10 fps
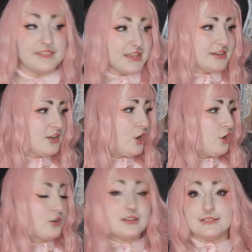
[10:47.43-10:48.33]
then
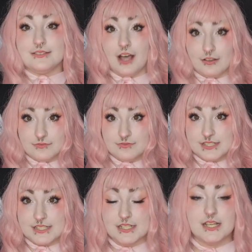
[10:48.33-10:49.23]
her
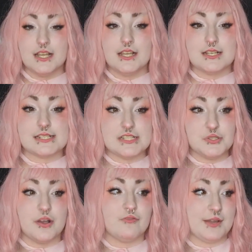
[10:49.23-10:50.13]
gloves, because I do
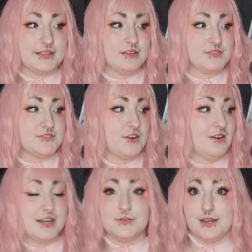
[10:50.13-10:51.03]
have white gloves for
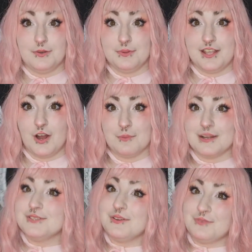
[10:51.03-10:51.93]
her. I do not know where they are, but
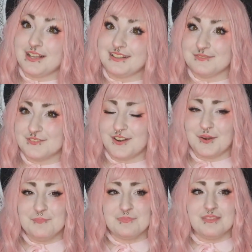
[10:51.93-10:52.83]
I do have white gloves for
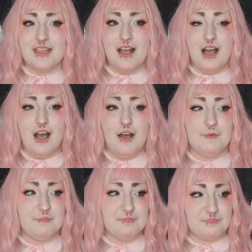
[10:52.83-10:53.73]
her.
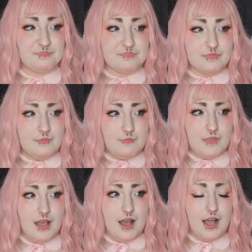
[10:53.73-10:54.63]
I
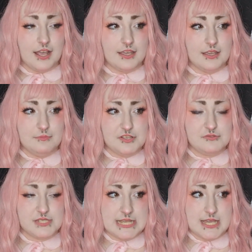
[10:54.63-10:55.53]
am
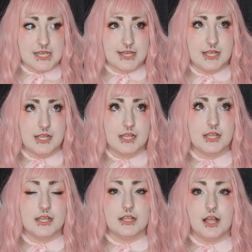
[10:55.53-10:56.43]
using
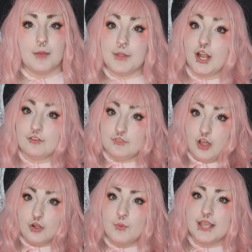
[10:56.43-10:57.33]
a pair of
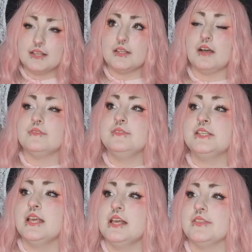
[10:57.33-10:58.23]
long white gloves
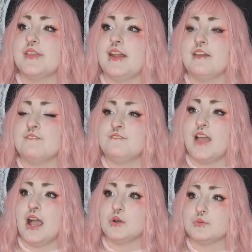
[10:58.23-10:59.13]
that I
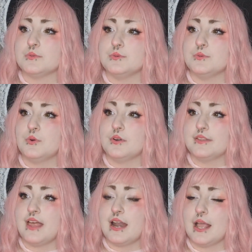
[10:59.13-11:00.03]
found, or
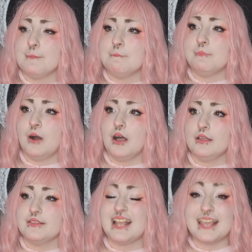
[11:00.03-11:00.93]
that I
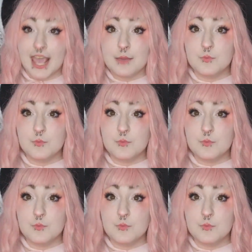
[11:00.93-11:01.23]
bought, that came